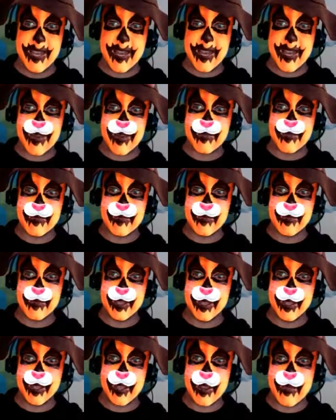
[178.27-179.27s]

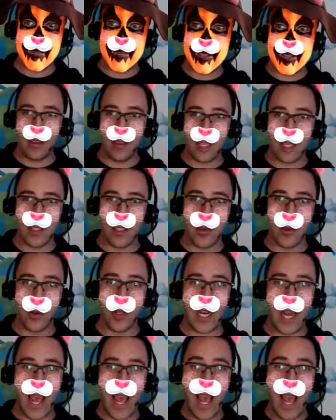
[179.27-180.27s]
There are many things that you
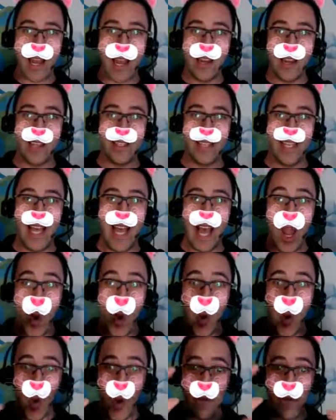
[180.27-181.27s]
can add.
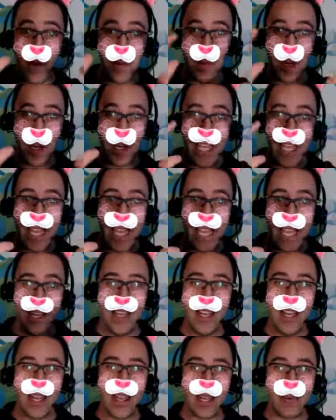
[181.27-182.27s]
Hello everybody! That